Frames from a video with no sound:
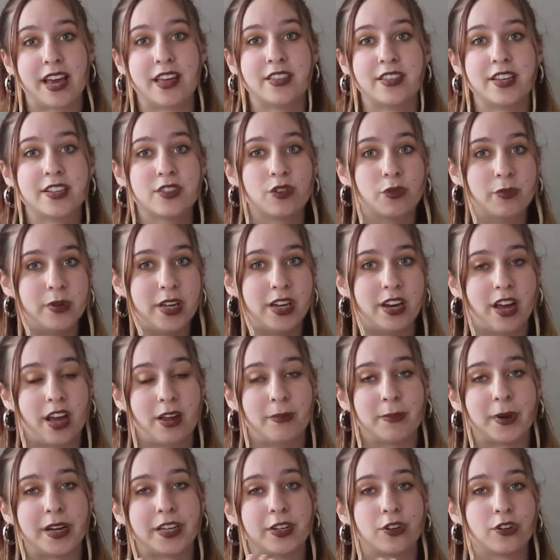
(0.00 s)
and this will be
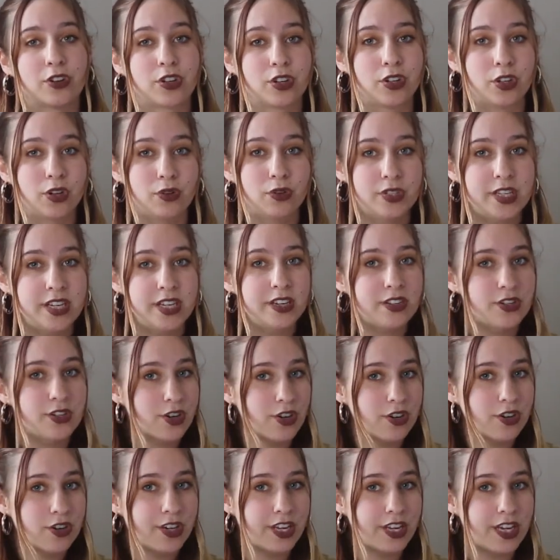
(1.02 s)
done by your closing
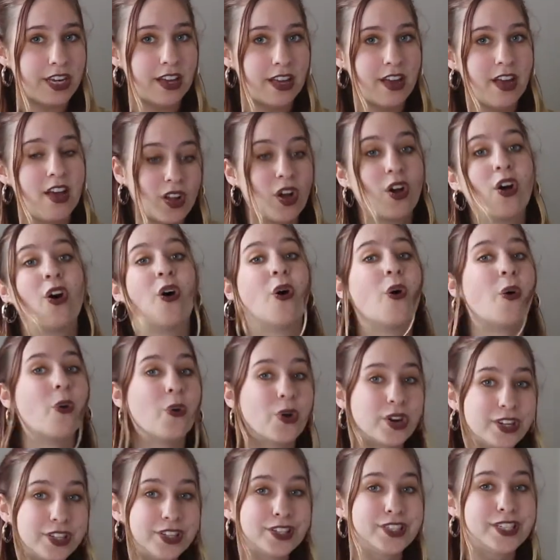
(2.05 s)
attorney
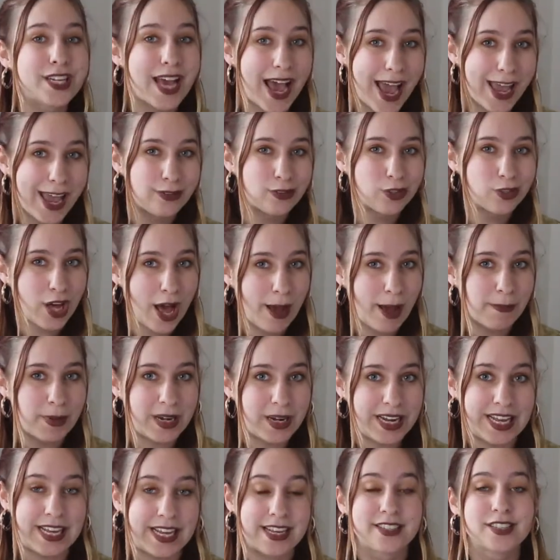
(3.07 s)
or your title
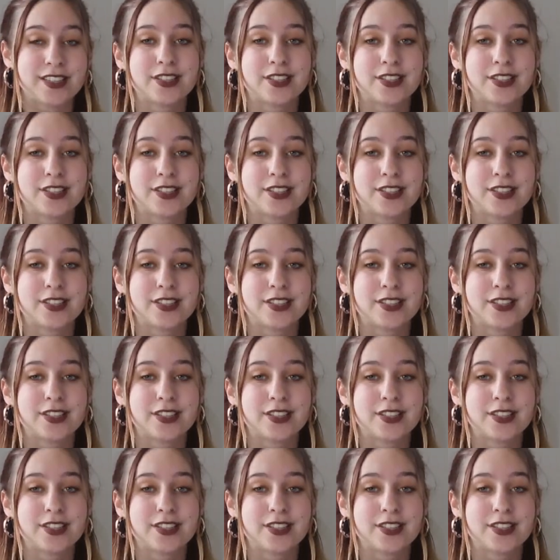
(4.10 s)
company.